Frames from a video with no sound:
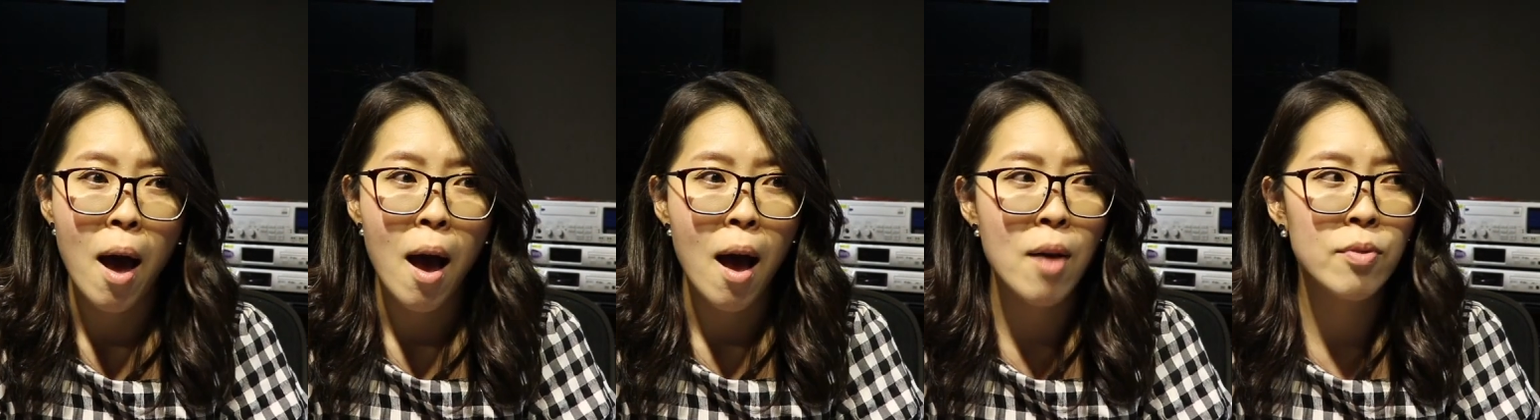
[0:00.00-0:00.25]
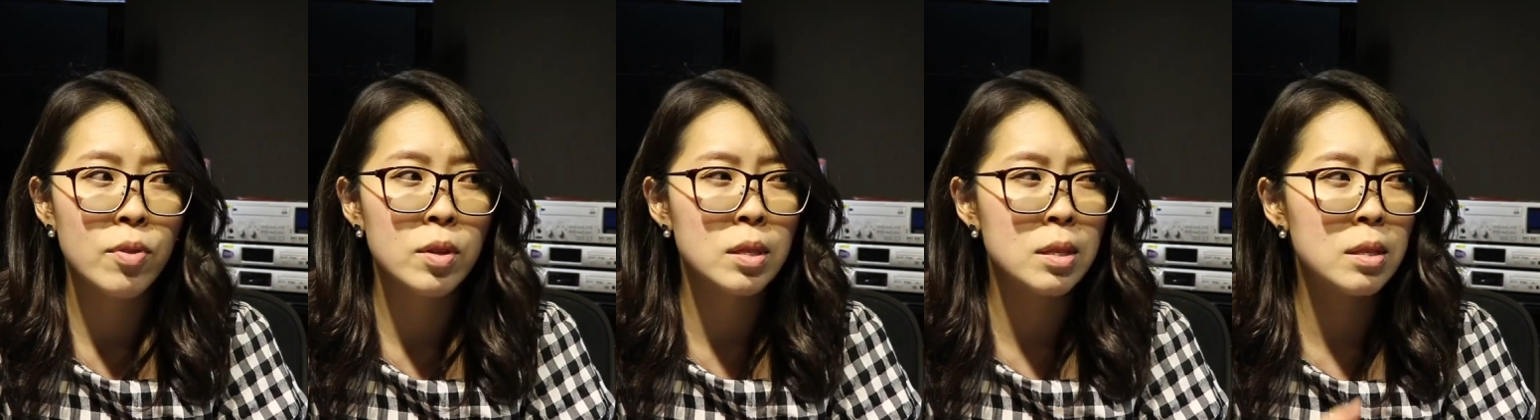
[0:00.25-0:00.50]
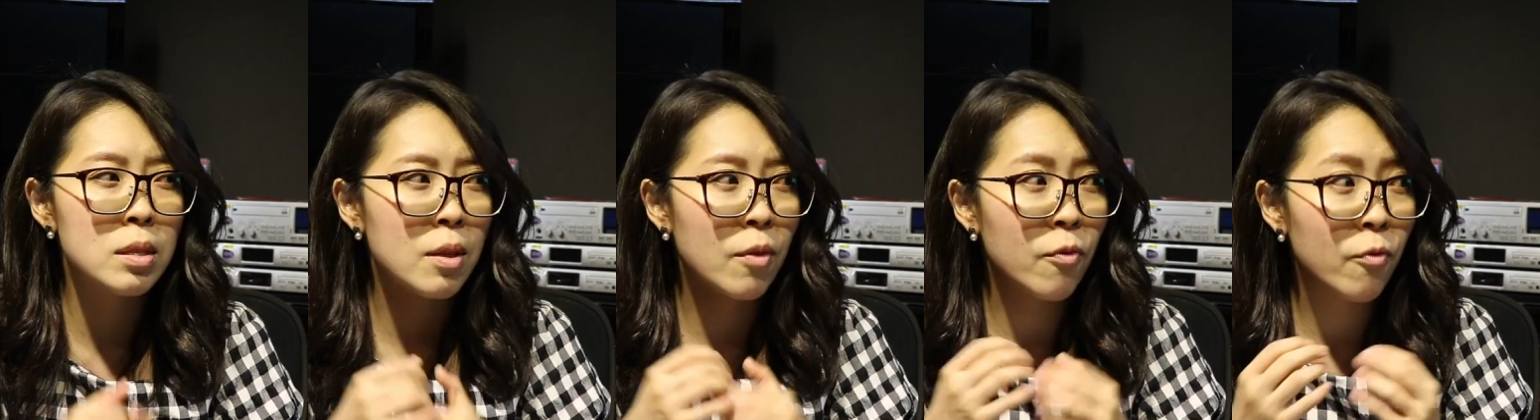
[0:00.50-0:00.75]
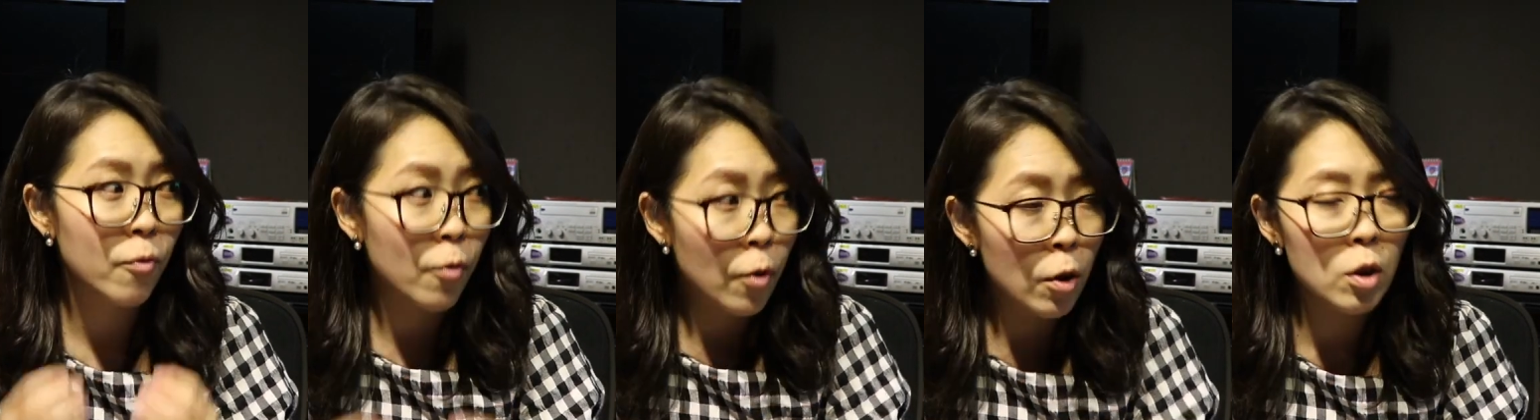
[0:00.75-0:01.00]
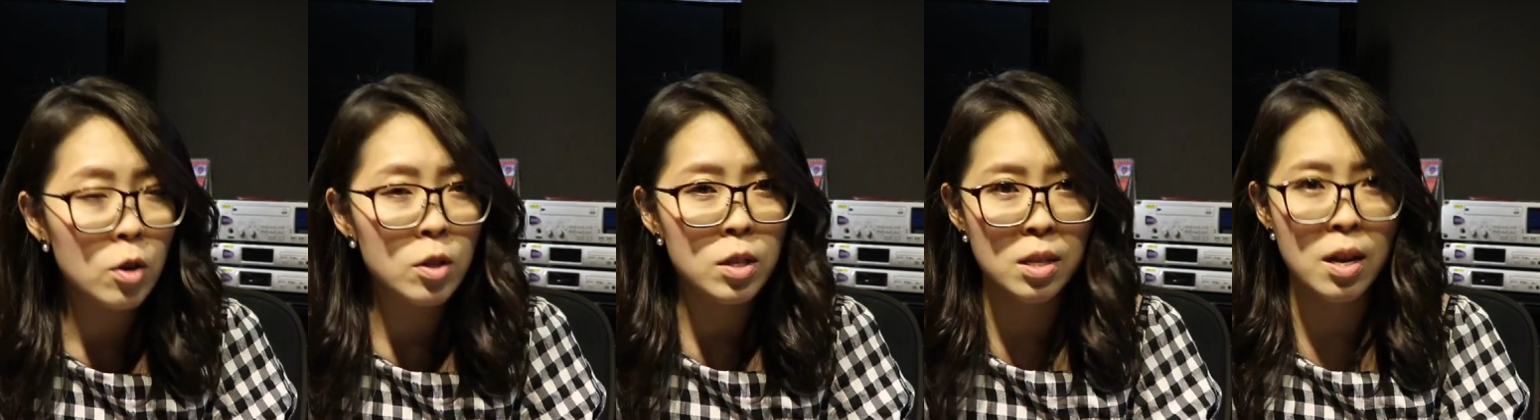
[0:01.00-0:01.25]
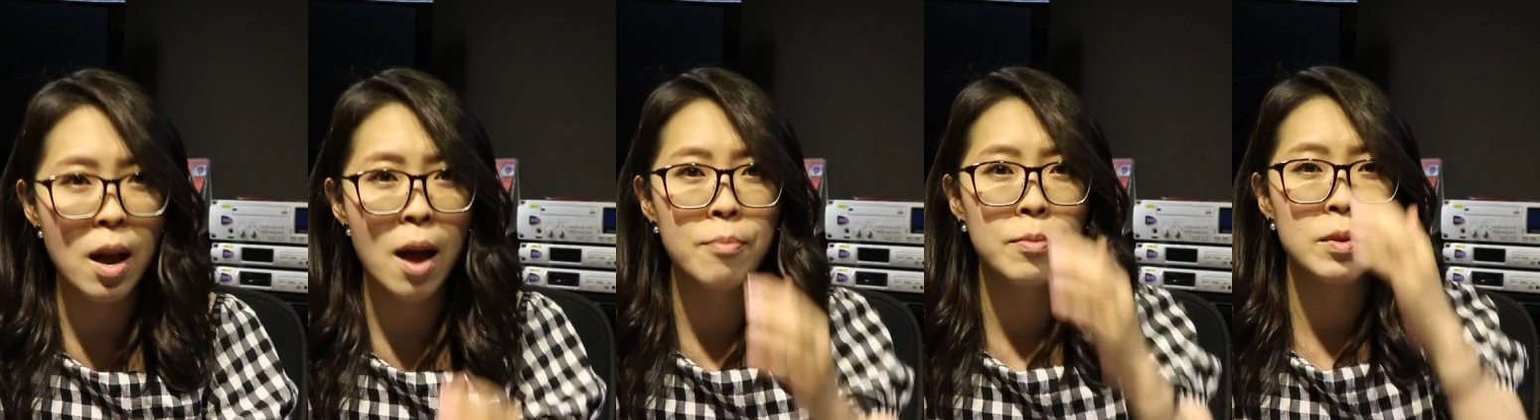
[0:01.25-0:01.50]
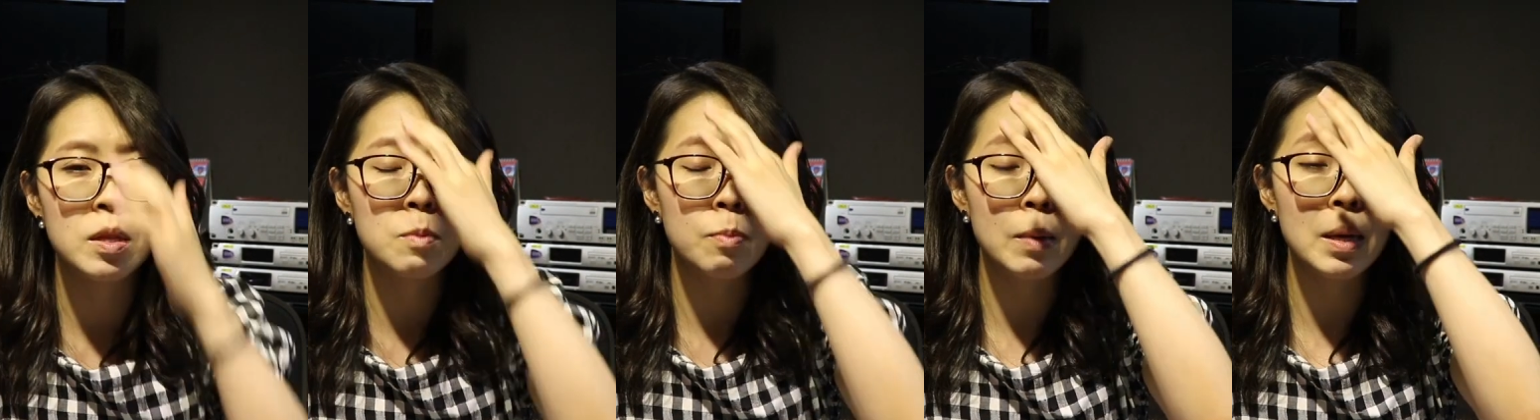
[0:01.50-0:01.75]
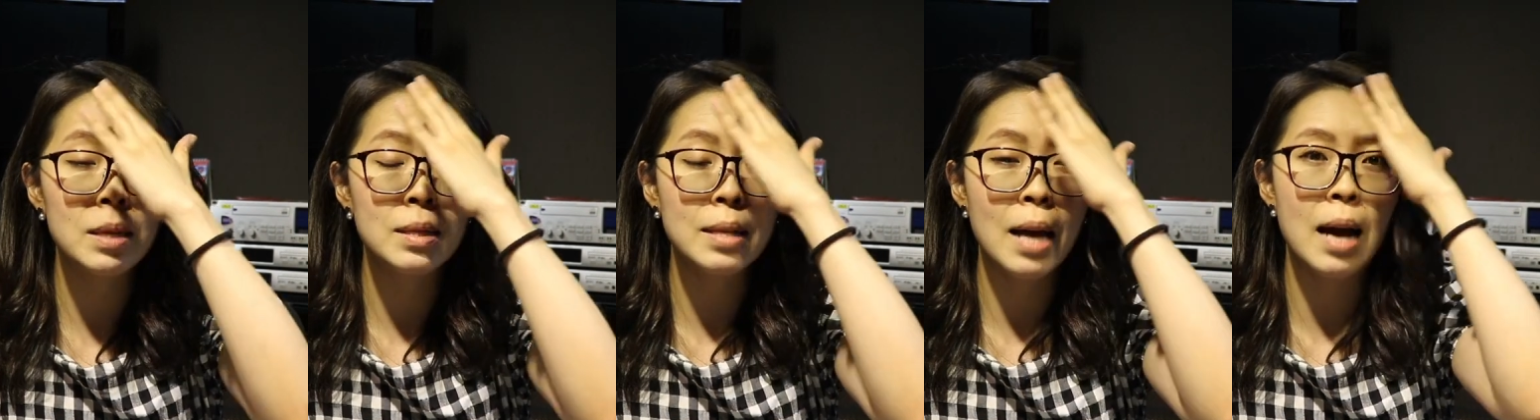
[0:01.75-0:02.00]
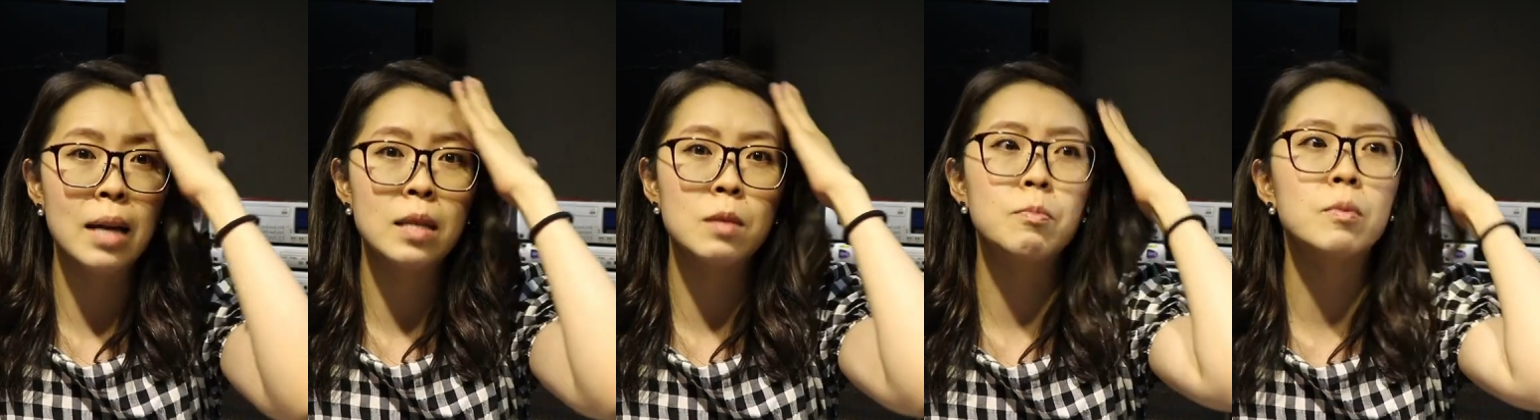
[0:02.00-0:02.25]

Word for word: and this is the first time this piece has